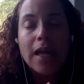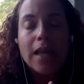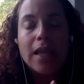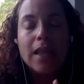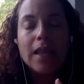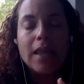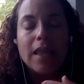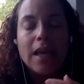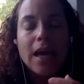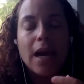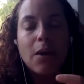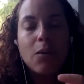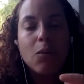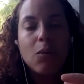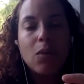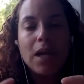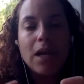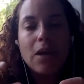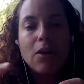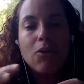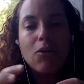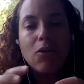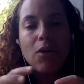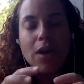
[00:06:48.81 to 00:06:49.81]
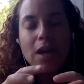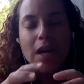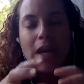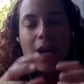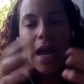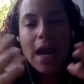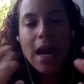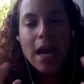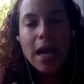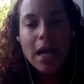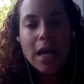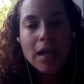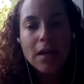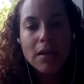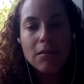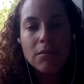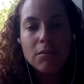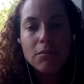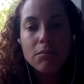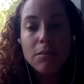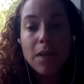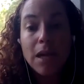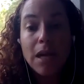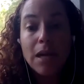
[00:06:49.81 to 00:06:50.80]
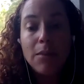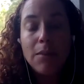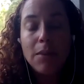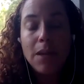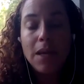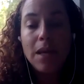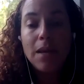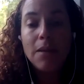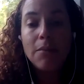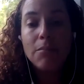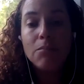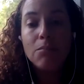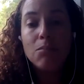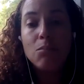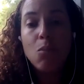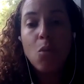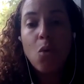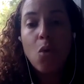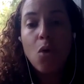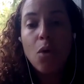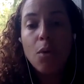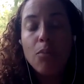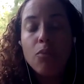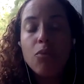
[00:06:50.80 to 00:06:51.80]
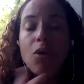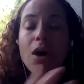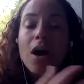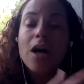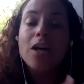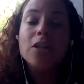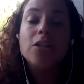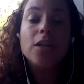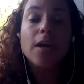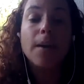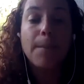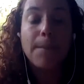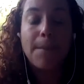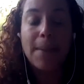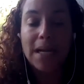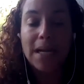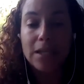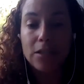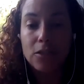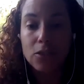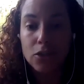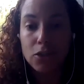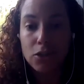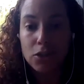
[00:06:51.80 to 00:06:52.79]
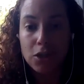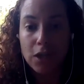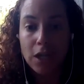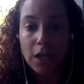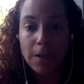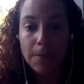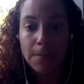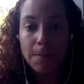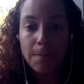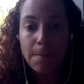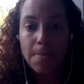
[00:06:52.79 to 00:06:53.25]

that we create maybe more project-based learning.